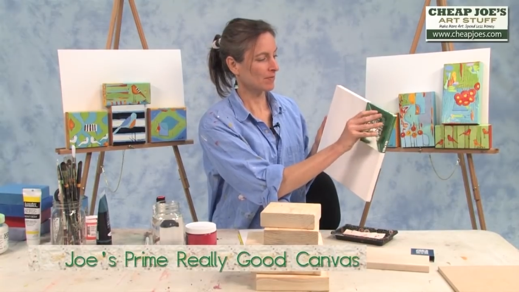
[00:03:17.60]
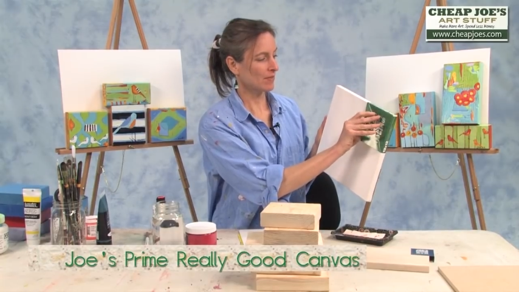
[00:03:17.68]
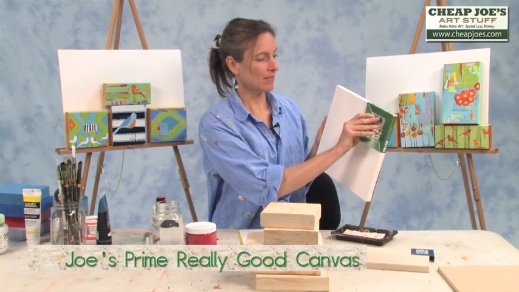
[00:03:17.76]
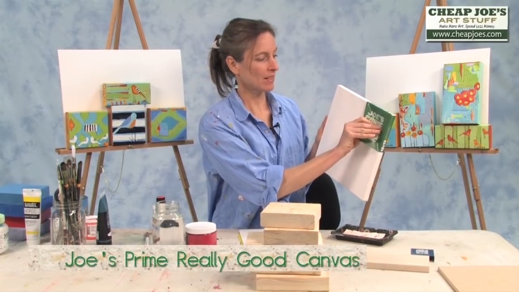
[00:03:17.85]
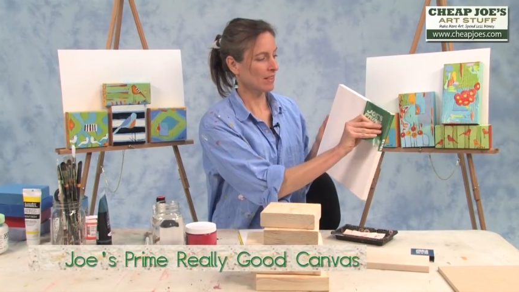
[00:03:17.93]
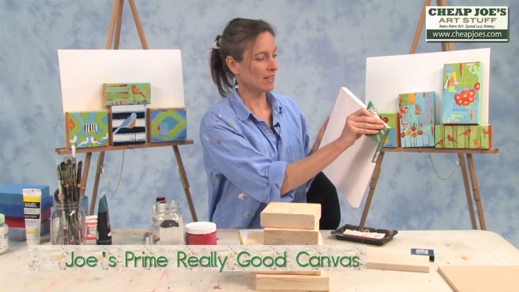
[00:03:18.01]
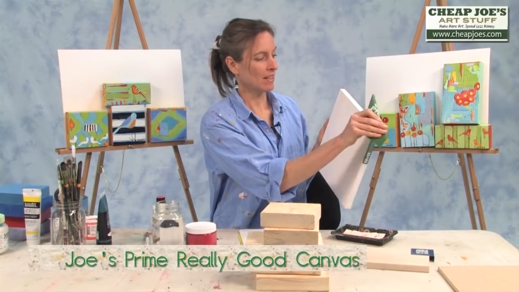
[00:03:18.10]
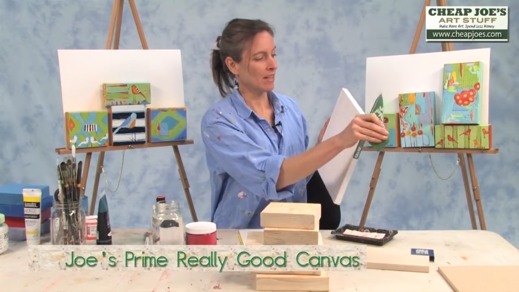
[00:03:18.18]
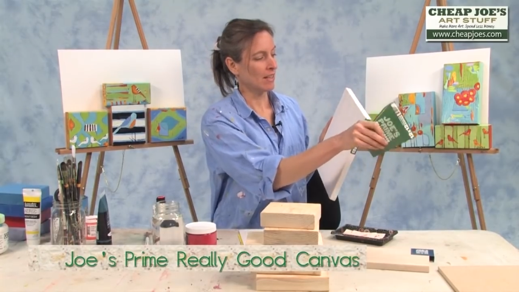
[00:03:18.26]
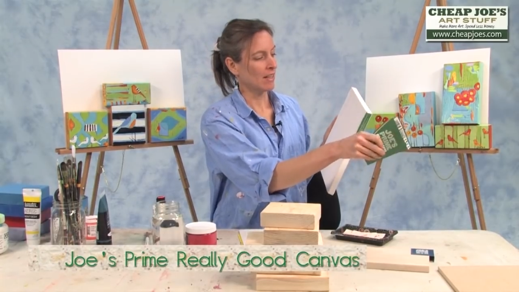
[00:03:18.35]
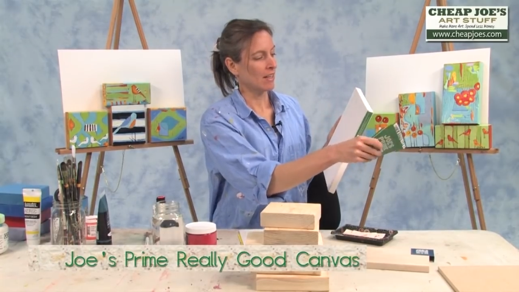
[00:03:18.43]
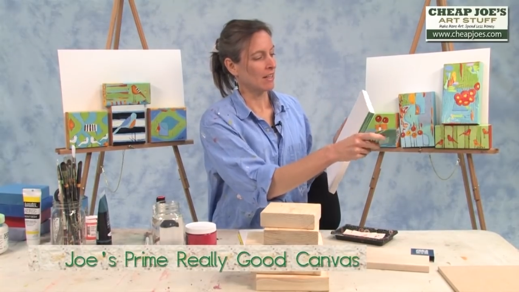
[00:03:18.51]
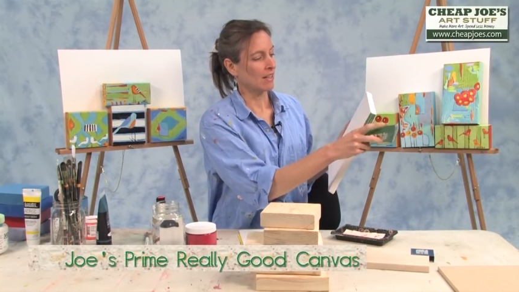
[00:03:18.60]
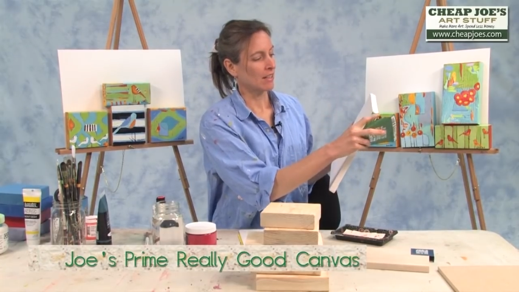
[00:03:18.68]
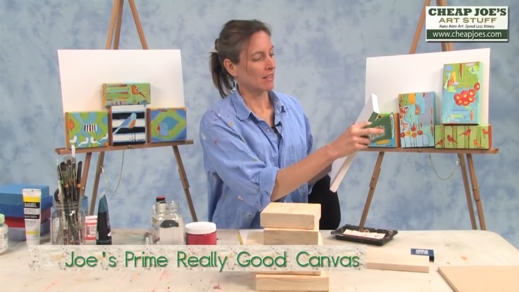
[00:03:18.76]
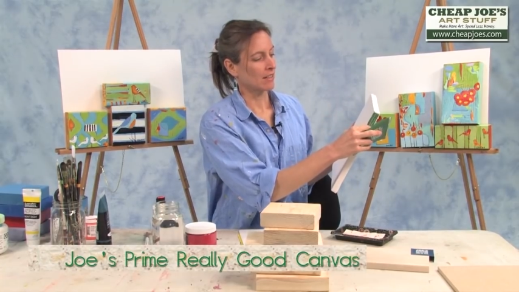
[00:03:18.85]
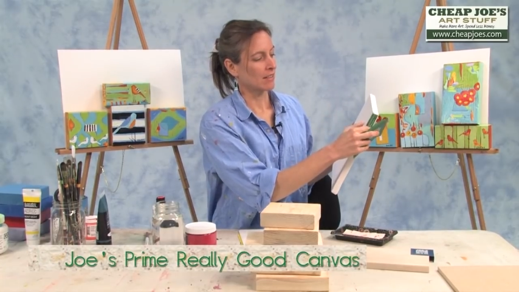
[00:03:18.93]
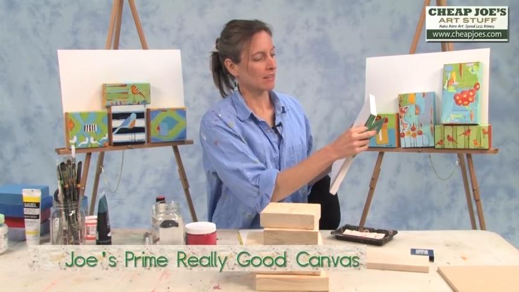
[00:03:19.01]

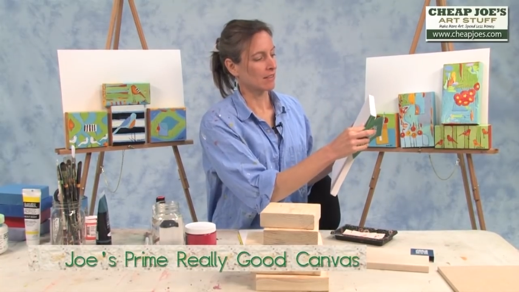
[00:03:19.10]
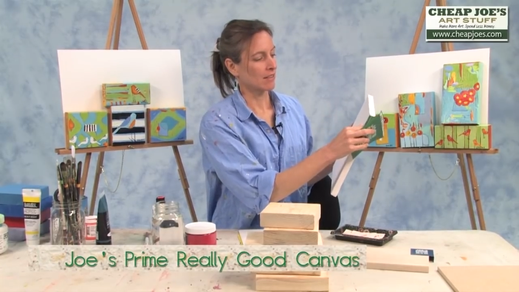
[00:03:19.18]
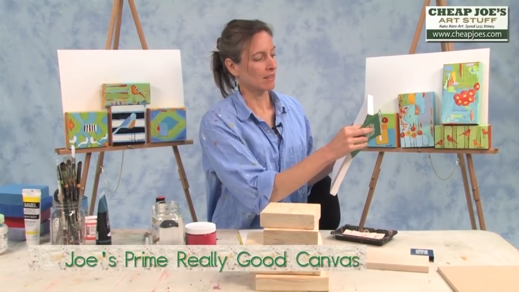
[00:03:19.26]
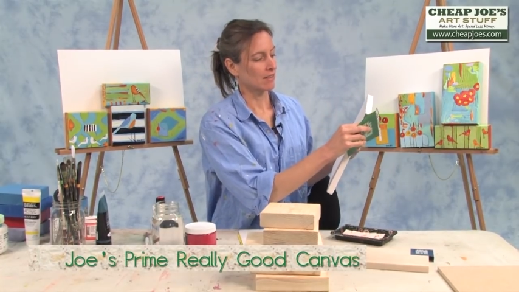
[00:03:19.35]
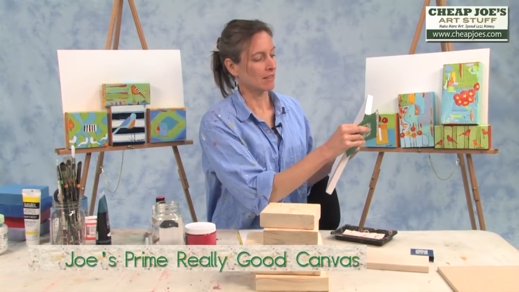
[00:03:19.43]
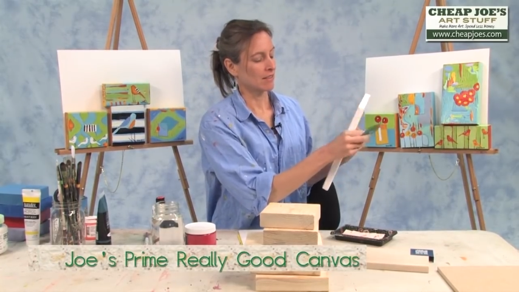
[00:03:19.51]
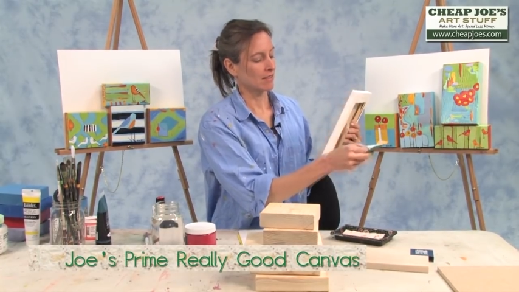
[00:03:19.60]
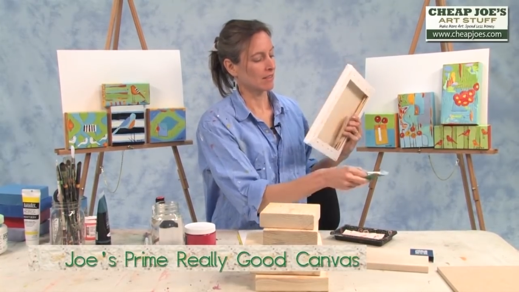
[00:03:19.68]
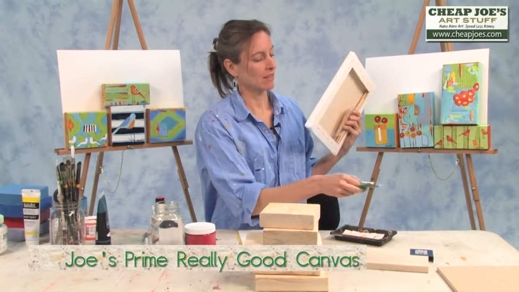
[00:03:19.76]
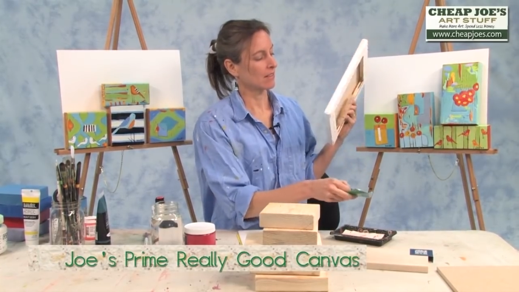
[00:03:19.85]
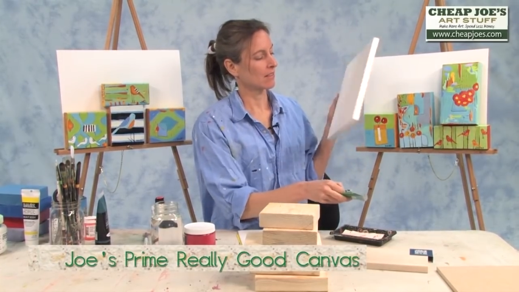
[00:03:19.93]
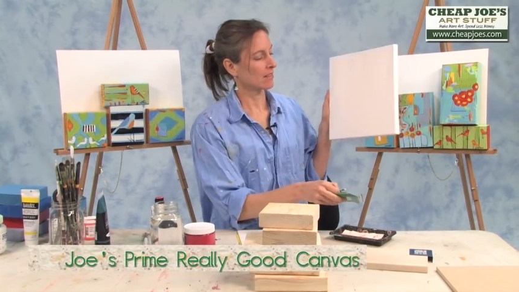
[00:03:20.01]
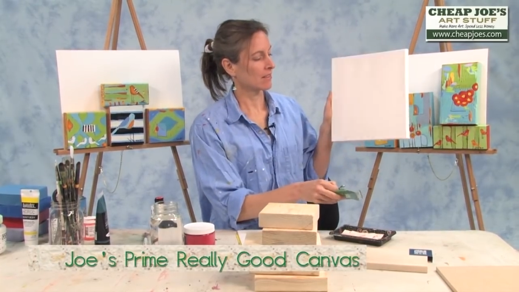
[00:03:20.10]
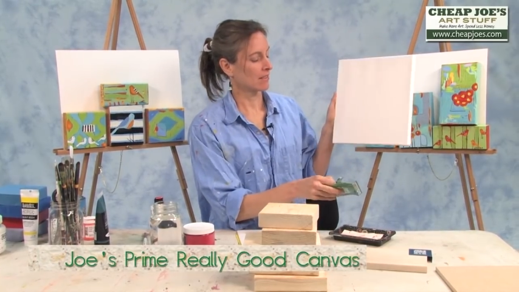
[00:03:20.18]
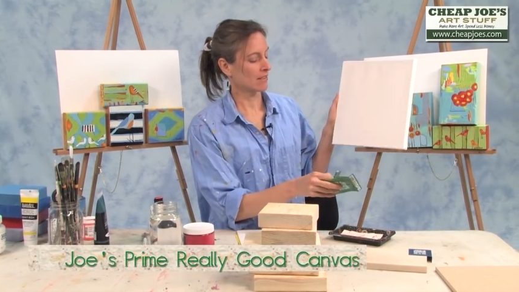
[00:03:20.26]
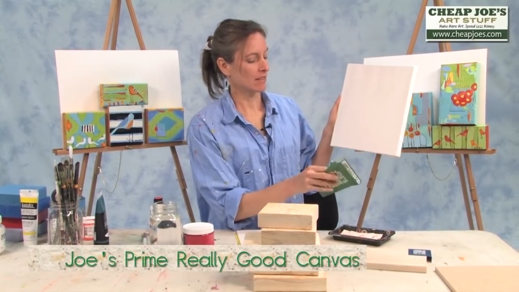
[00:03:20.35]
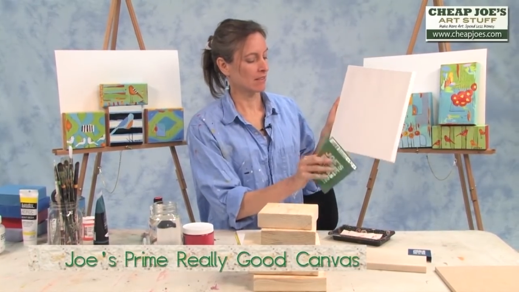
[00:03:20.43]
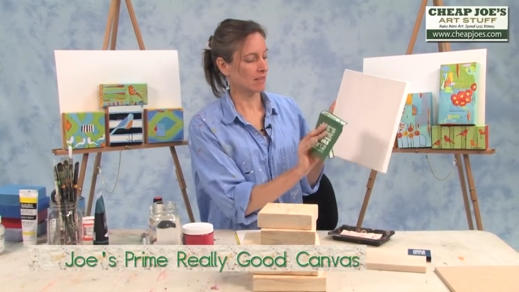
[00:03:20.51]

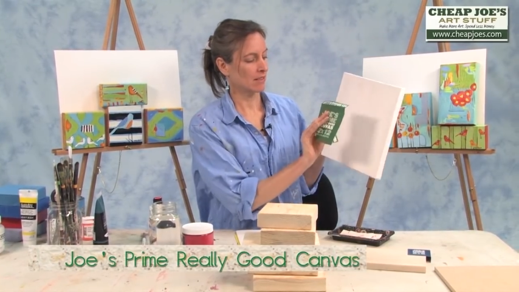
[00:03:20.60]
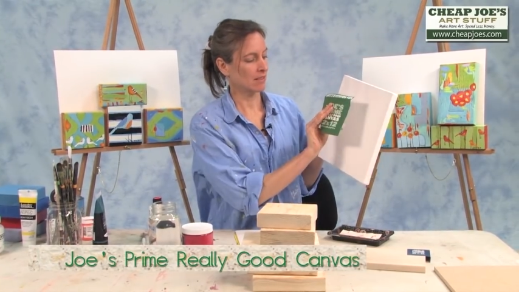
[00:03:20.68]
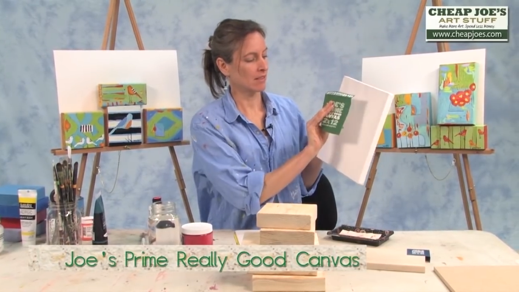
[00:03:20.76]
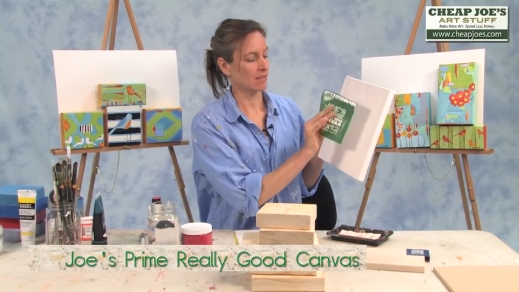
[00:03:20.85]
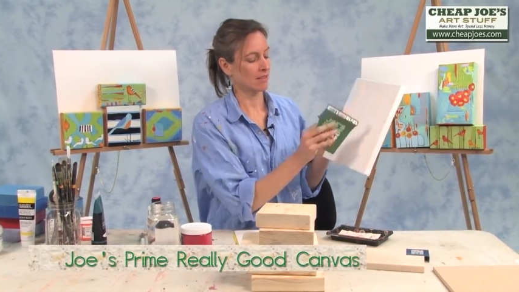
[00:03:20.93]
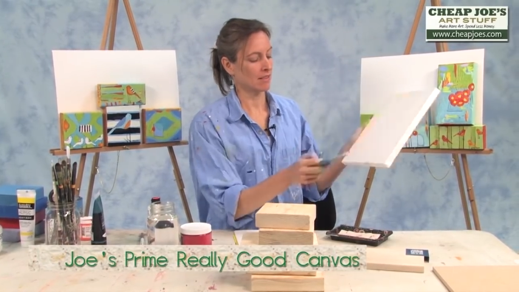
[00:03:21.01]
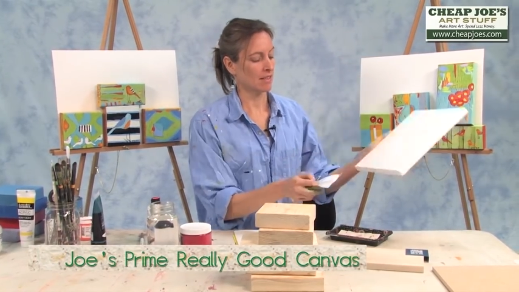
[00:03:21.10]
Nothing is said.